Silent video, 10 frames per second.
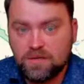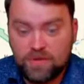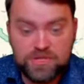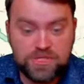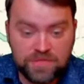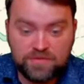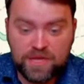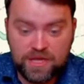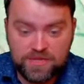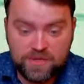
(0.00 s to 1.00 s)

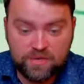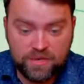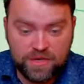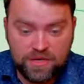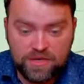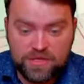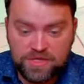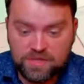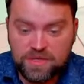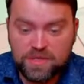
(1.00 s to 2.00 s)
Hreshinivka is over here.
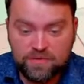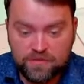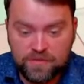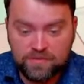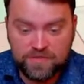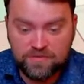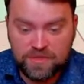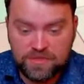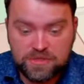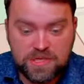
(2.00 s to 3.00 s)
It's been confirmed that we
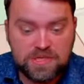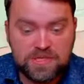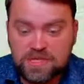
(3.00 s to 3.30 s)
took it.